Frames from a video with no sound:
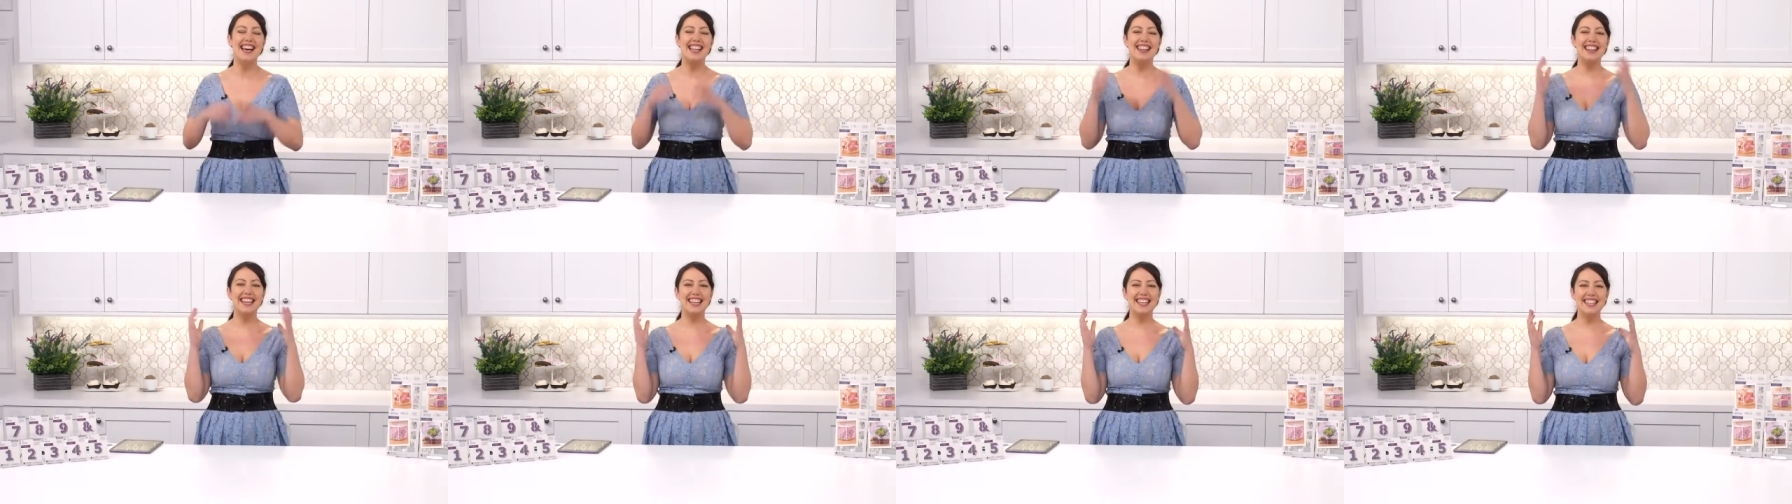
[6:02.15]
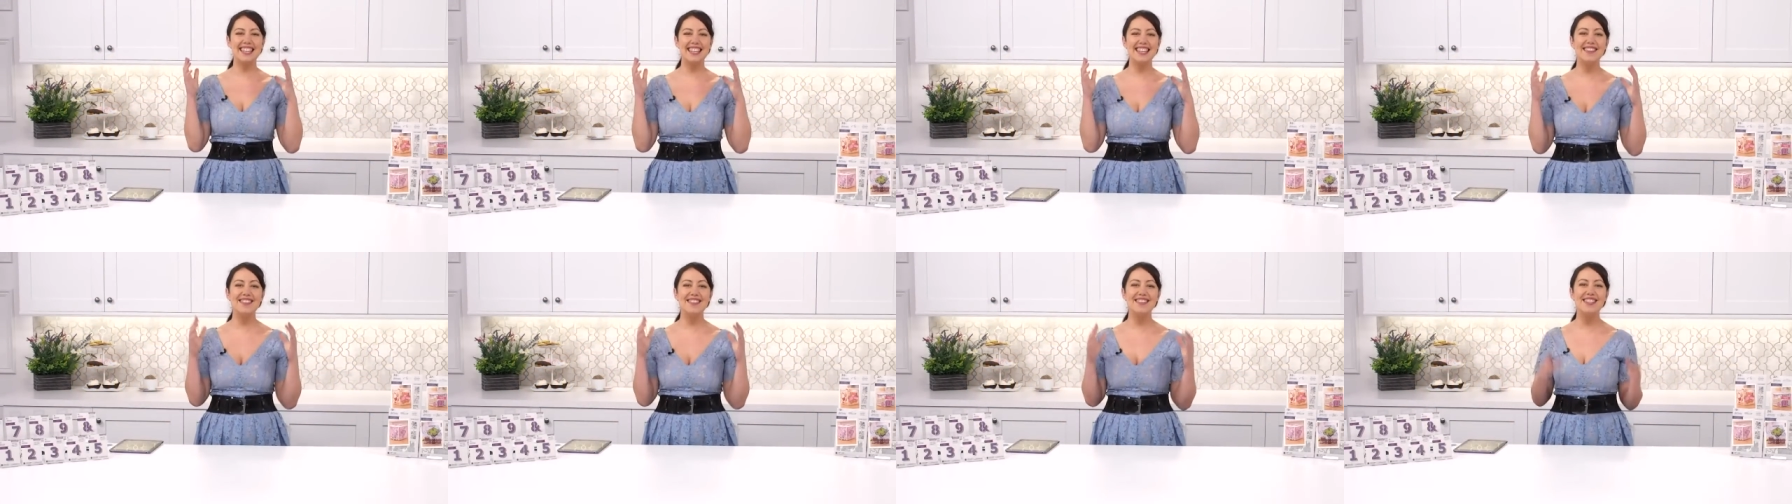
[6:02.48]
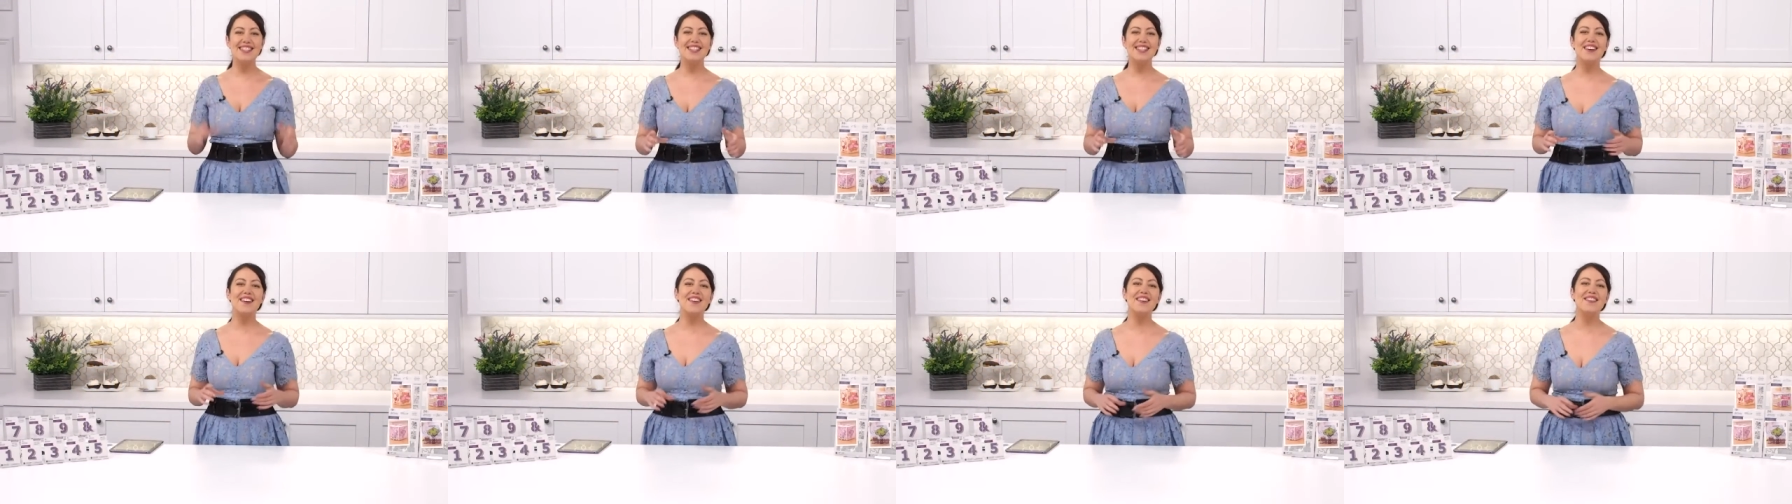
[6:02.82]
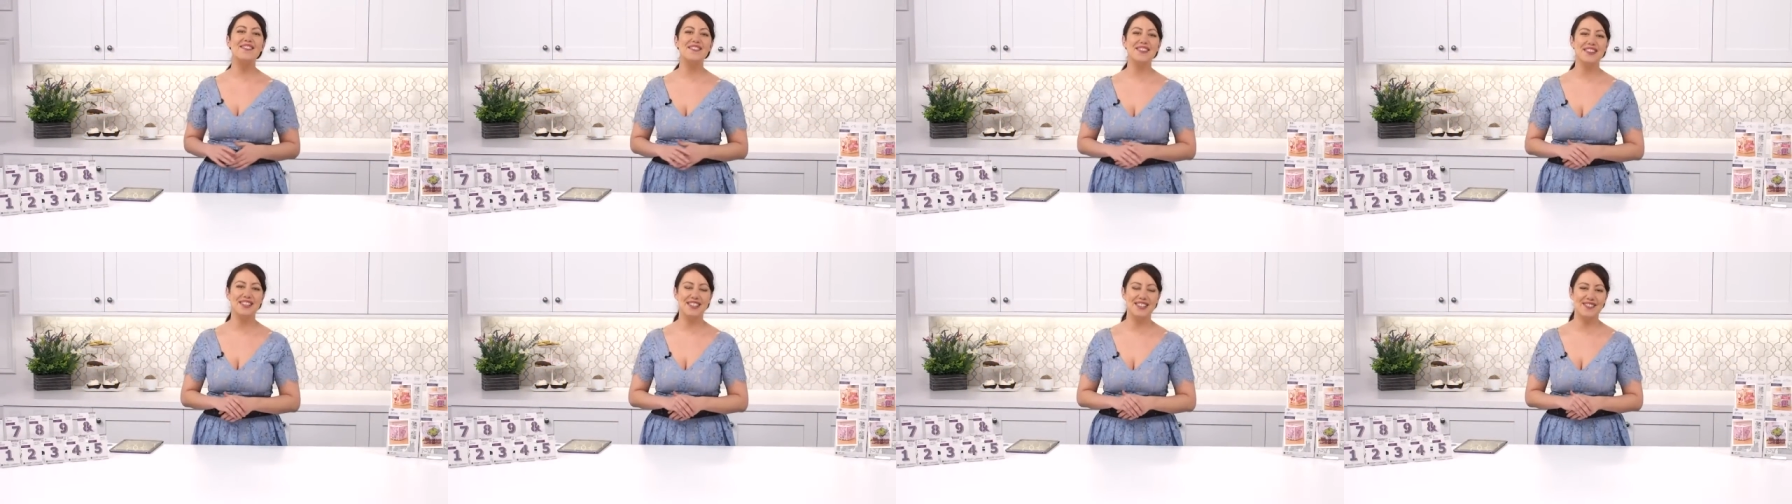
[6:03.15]
thank you so
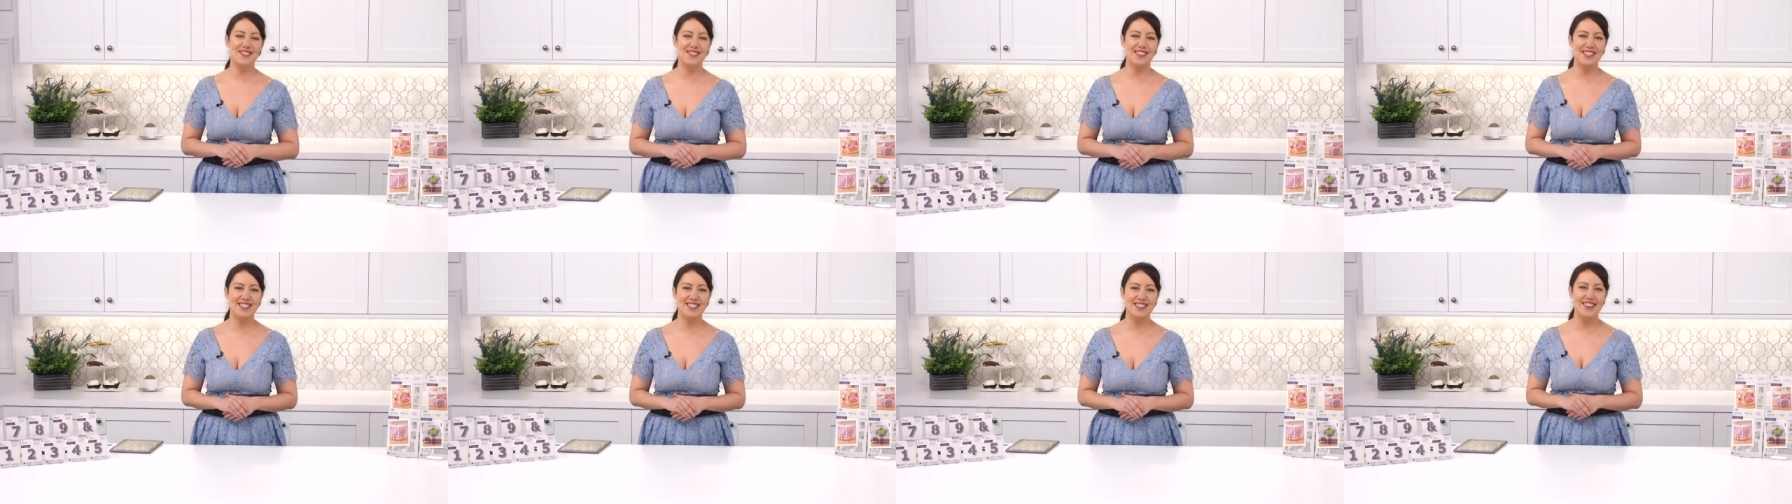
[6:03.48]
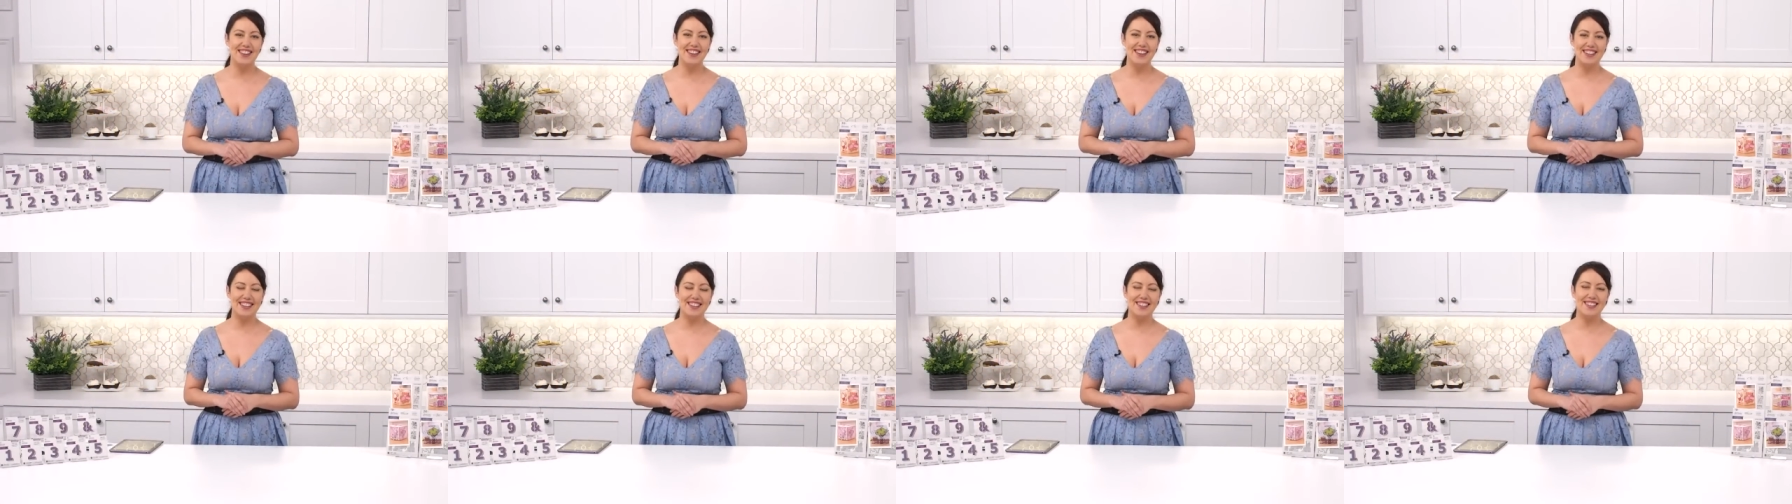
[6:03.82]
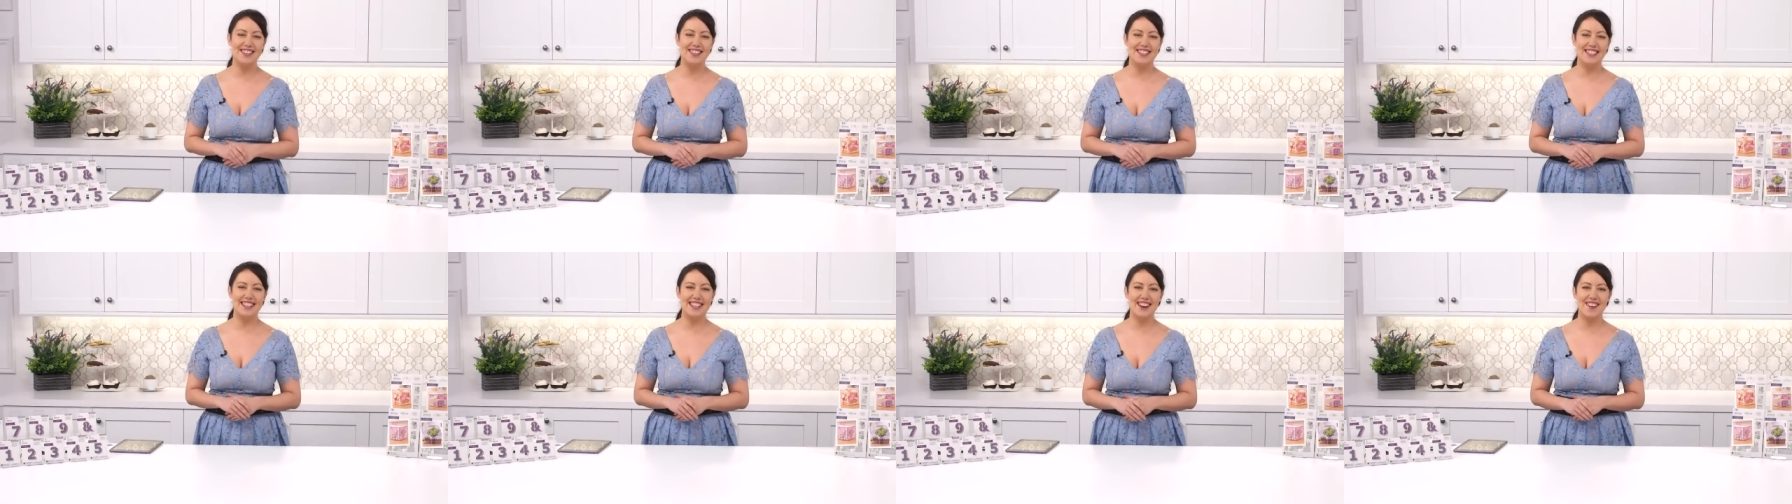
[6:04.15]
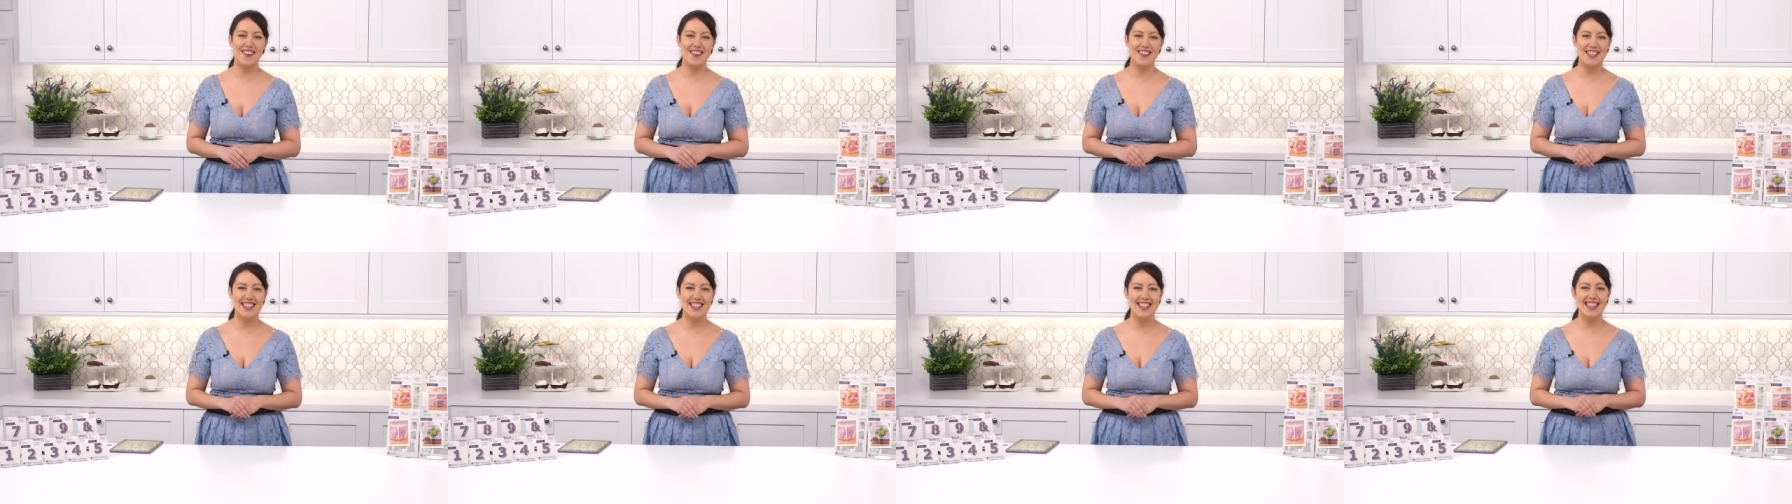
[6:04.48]
much for joining us
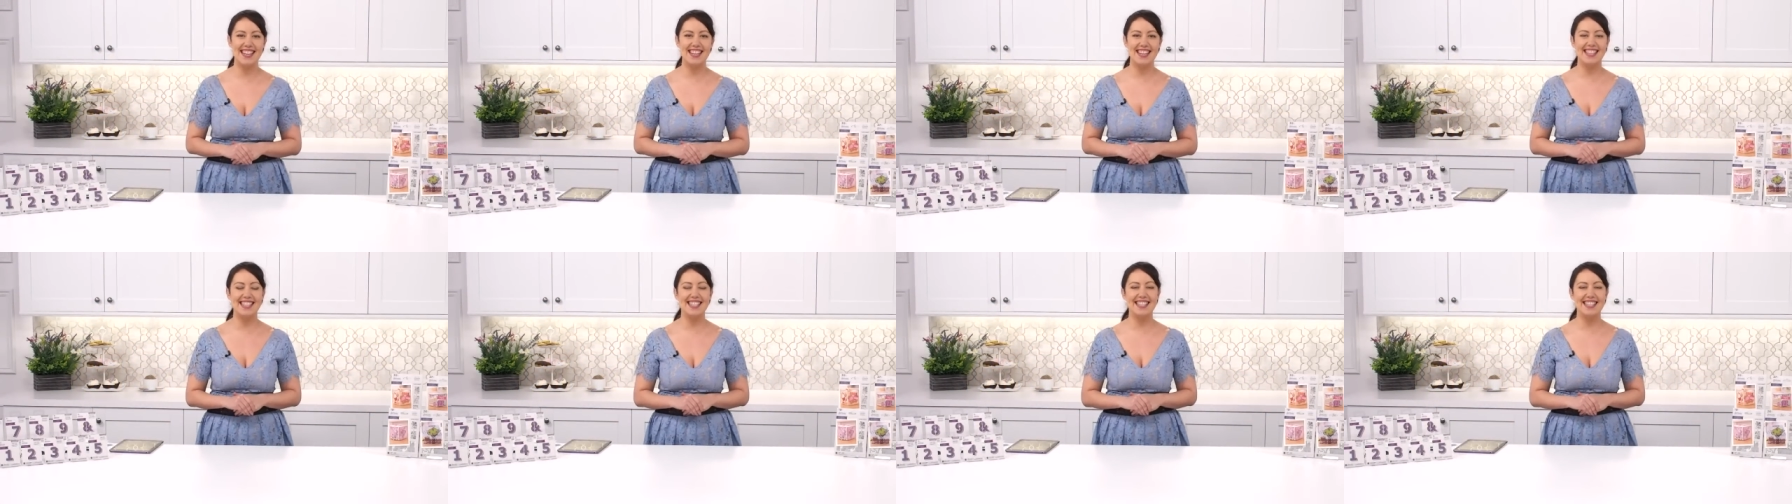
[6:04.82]
on this